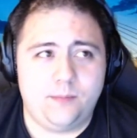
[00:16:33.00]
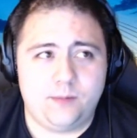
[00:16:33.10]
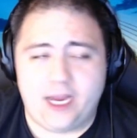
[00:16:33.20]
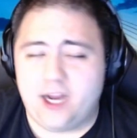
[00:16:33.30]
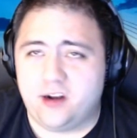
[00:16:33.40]

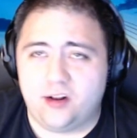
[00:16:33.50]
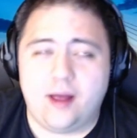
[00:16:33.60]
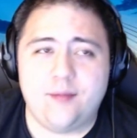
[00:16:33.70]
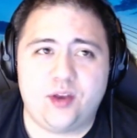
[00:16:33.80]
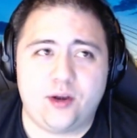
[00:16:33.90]
Canada
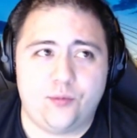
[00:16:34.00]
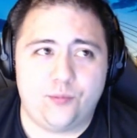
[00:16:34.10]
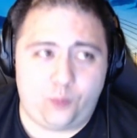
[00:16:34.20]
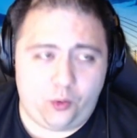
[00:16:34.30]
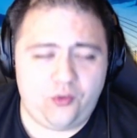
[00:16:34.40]
Life Center
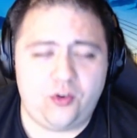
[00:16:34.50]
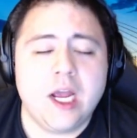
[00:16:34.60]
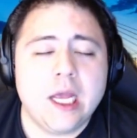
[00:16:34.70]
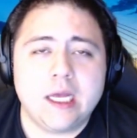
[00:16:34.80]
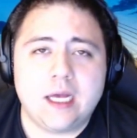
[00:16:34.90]
first,
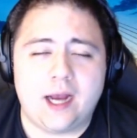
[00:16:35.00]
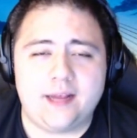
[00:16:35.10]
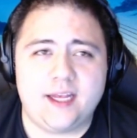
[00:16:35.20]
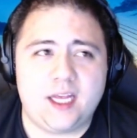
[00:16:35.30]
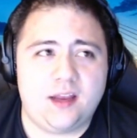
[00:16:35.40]
I
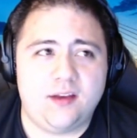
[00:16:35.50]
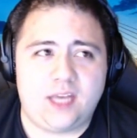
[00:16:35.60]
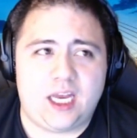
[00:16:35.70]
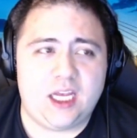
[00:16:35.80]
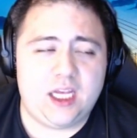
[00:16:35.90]
think
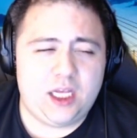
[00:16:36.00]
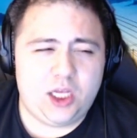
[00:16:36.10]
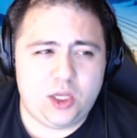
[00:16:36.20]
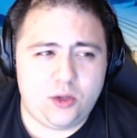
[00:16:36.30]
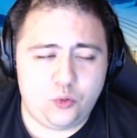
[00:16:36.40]
is a
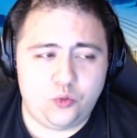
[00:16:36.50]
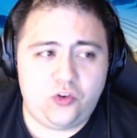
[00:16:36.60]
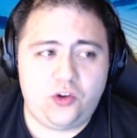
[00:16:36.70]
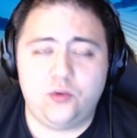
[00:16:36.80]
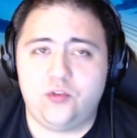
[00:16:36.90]

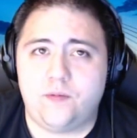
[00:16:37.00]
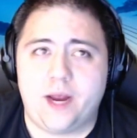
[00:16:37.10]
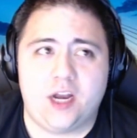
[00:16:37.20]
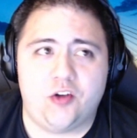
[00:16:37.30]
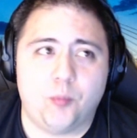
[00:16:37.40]
huge, huge
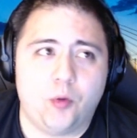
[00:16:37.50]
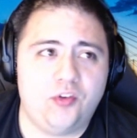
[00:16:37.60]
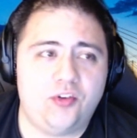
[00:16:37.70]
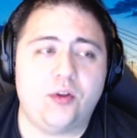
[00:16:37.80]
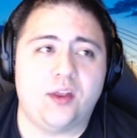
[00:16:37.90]
advantage,
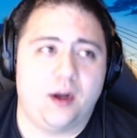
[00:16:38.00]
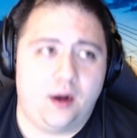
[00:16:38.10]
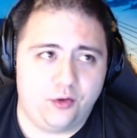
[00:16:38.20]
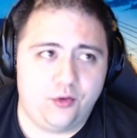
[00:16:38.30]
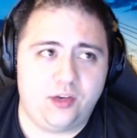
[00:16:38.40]
more so than
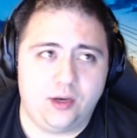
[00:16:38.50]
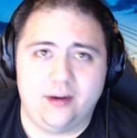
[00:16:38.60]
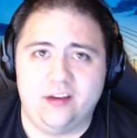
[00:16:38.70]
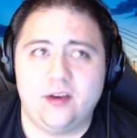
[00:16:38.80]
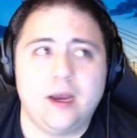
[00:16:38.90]
other
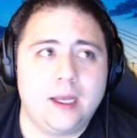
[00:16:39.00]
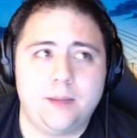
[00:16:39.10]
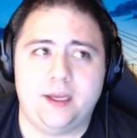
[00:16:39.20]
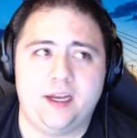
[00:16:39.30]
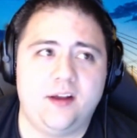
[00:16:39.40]
series
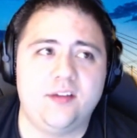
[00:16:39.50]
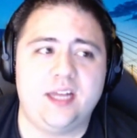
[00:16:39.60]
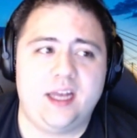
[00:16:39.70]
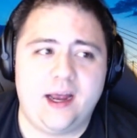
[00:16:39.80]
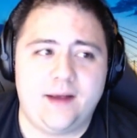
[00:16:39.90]
because
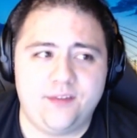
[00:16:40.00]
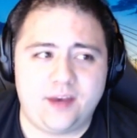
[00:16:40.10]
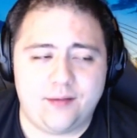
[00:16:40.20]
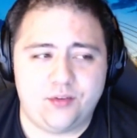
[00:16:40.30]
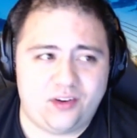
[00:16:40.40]
the
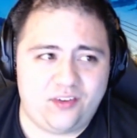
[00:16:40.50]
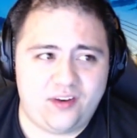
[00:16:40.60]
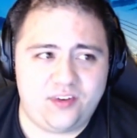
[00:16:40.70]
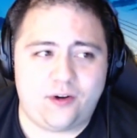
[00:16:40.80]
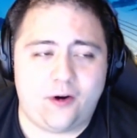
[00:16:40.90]
Avs have such
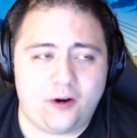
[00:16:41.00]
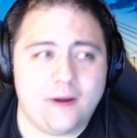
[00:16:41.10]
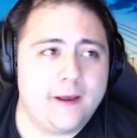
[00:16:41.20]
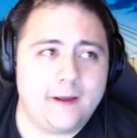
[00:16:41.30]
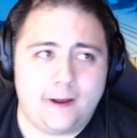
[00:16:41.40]
a stark
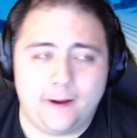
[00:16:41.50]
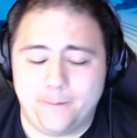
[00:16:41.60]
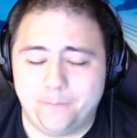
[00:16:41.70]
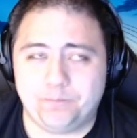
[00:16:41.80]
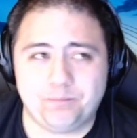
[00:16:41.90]
um,